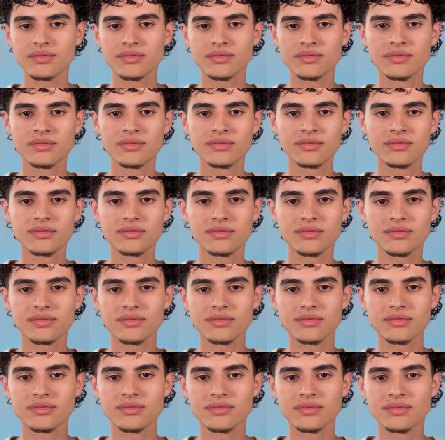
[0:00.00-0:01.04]

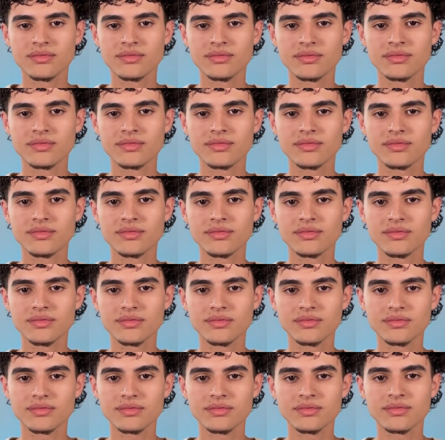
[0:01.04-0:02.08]

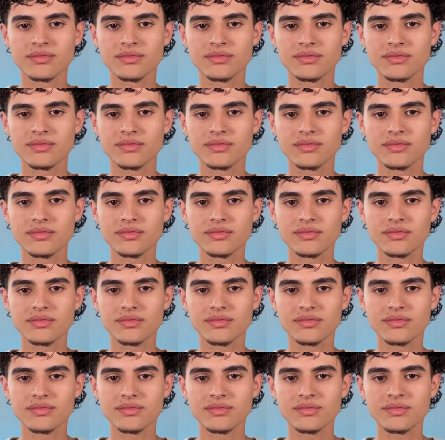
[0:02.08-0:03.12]

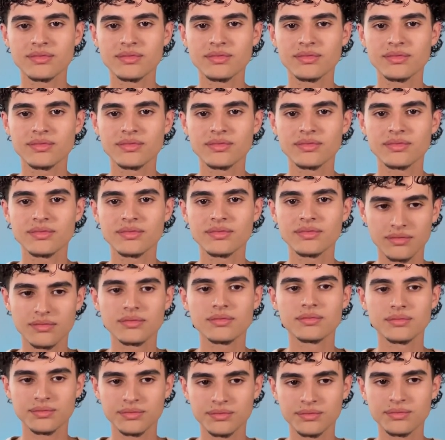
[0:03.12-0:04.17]

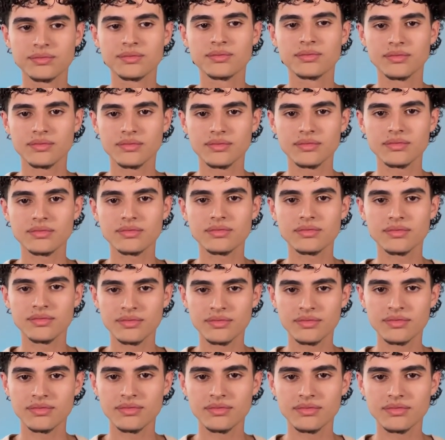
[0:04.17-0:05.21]

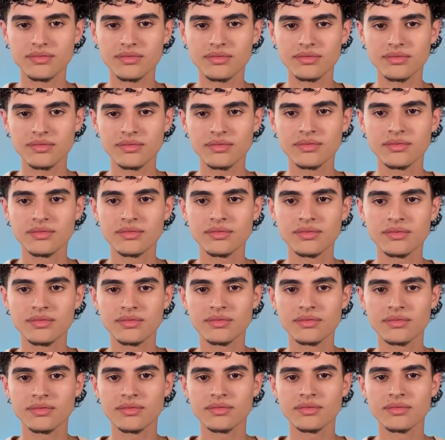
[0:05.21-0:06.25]

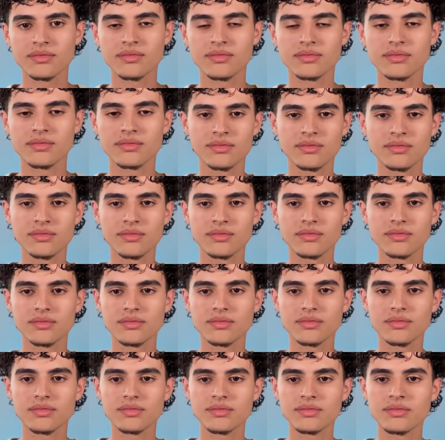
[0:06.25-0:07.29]

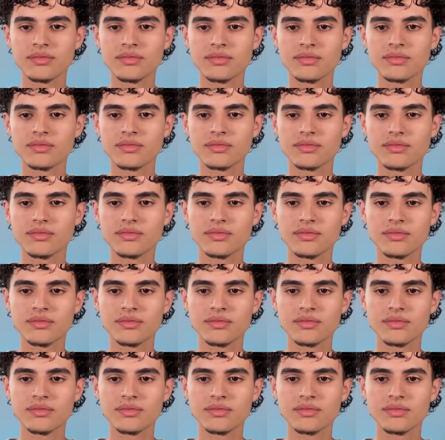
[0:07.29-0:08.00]
The person shown says nothing.